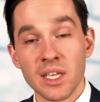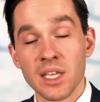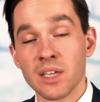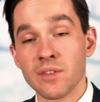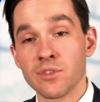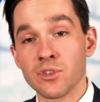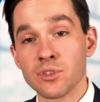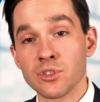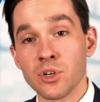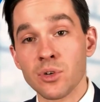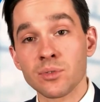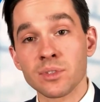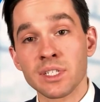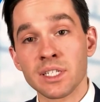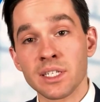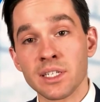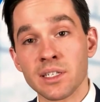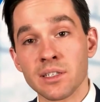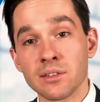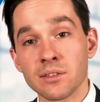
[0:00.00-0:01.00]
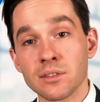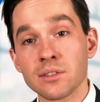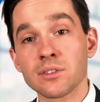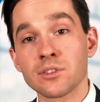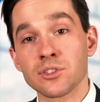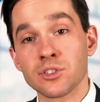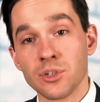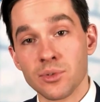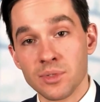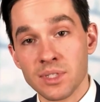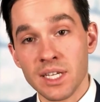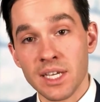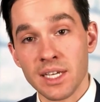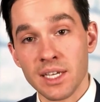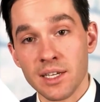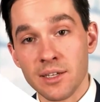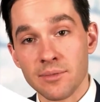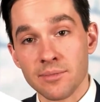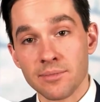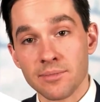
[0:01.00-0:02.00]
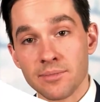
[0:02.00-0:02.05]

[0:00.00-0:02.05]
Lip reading: If you don't need it, don't take it.